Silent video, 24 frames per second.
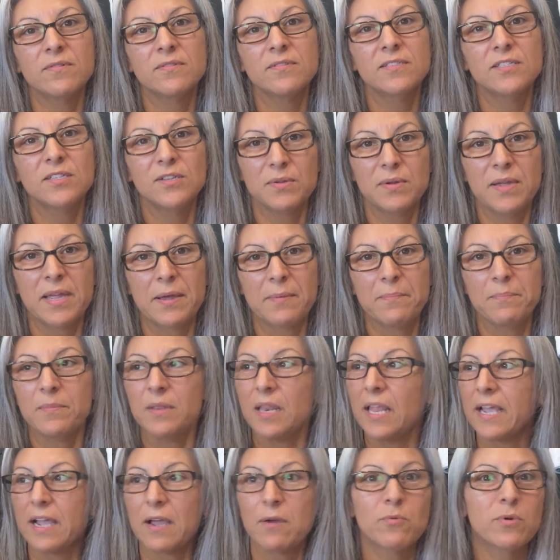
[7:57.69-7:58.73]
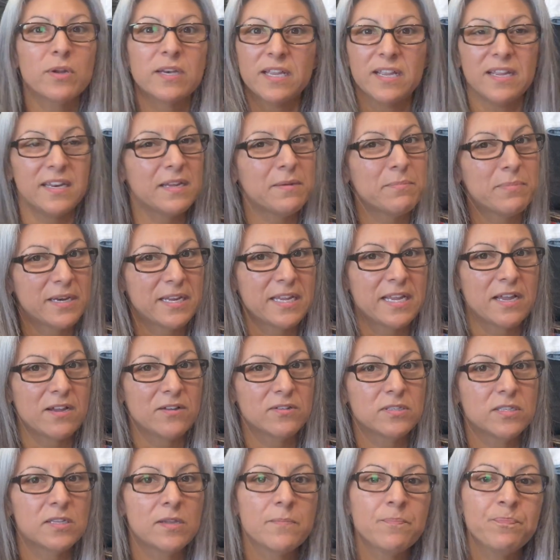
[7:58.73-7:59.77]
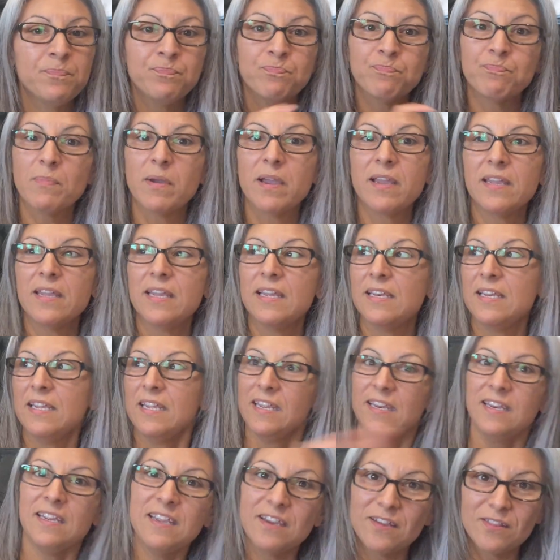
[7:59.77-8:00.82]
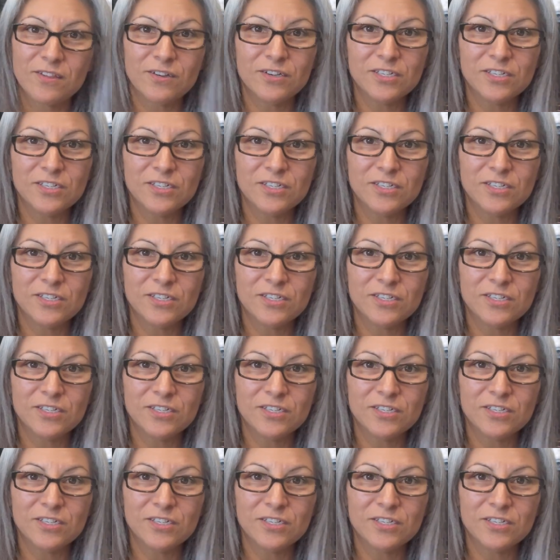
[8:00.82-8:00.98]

to him like I would anybody else. But in any other